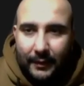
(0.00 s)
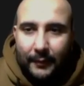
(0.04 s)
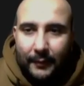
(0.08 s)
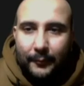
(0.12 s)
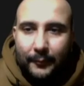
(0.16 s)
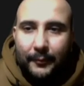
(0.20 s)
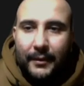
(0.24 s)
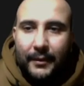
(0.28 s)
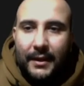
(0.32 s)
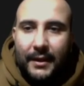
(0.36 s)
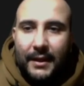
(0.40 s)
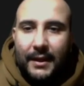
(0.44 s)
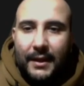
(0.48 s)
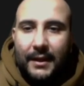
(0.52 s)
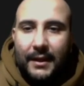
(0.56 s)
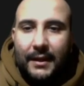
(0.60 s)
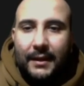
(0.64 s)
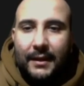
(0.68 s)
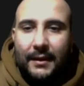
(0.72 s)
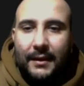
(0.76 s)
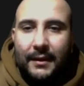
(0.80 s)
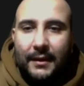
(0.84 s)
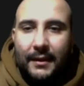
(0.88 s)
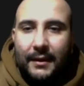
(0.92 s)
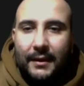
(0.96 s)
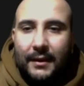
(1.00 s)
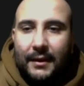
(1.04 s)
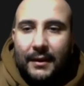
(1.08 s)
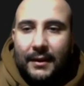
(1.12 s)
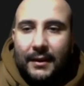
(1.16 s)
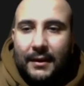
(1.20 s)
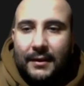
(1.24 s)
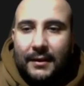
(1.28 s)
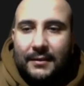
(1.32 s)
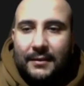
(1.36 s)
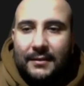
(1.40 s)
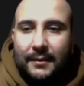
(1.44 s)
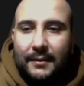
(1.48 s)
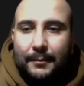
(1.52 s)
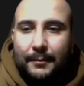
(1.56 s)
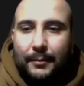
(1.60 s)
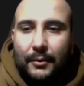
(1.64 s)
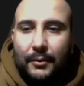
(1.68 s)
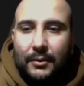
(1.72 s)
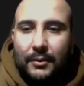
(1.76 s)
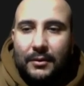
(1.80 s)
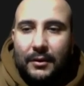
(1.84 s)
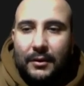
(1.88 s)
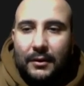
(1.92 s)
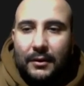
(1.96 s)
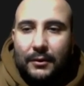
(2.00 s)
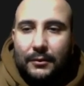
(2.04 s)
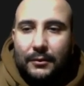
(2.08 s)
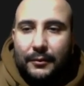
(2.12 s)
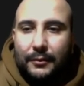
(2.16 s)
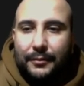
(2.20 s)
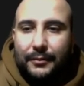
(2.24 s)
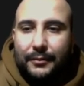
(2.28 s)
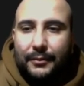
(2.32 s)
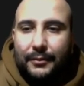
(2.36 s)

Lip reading: meaning it supports a lot of